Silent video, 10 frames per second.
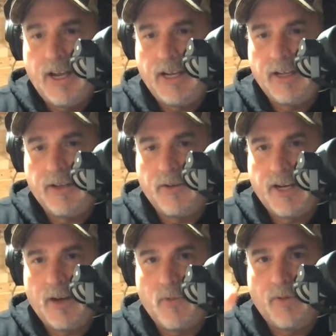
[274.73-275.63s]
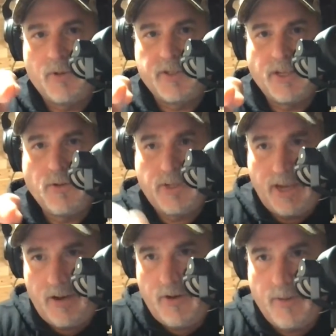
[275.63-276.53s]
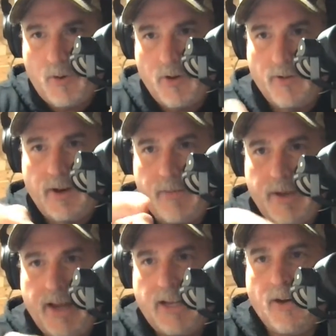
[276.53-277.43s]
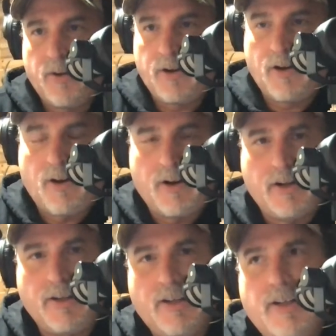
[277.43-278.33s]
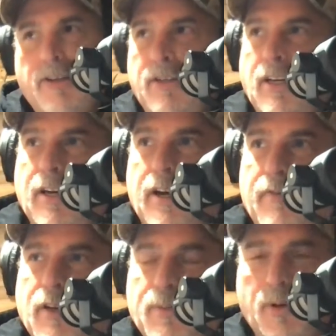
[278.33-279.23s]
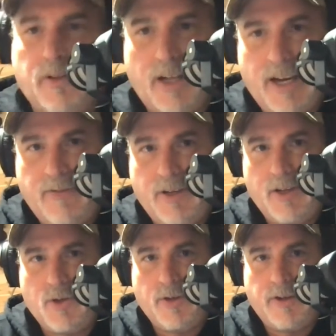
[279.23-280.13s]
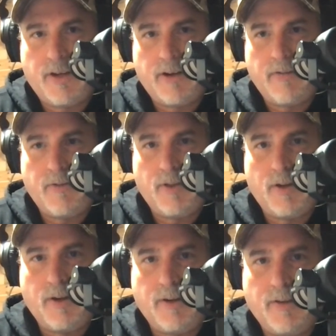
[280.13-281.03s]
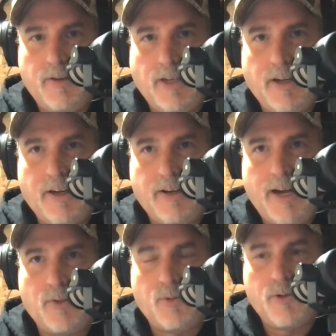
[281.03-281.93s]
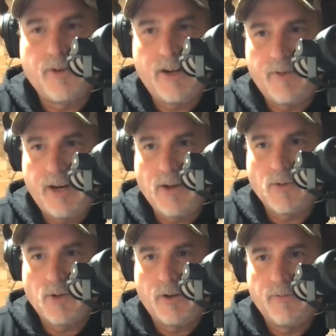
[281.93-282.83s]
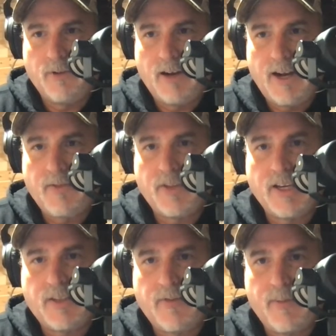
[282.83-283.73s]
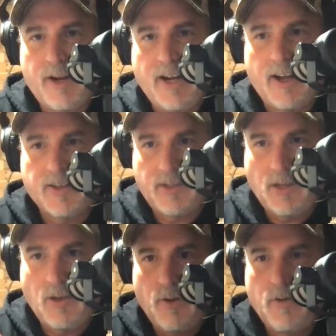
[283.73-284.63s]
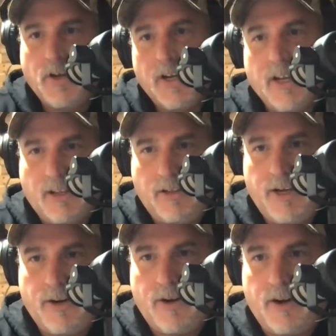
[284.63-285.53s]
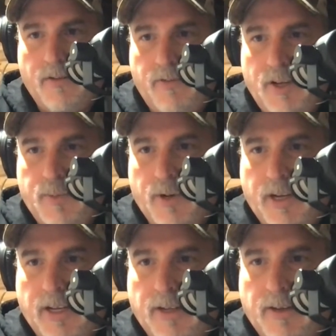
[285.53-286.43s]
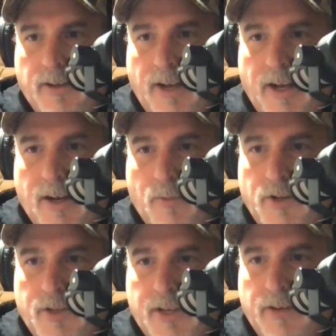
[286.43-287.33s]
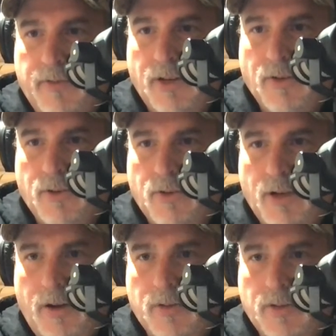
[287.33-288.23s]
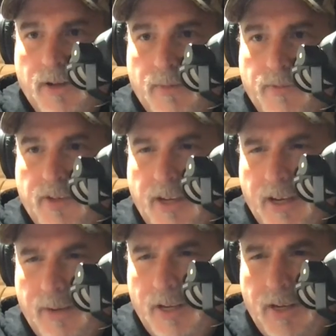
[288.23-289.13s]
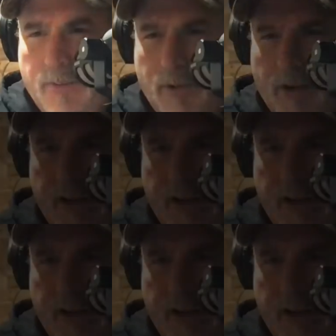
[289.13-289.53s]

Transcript: And then uh, we will see you Saturday morning right back here on the uh, Facebook Live edition of the the uh, Outdoor Drive Radio Show. All right, thanks everybody. I'll see you later on Facebook, and then uh, we're just going to finish the show. So I'm saying I'm in and.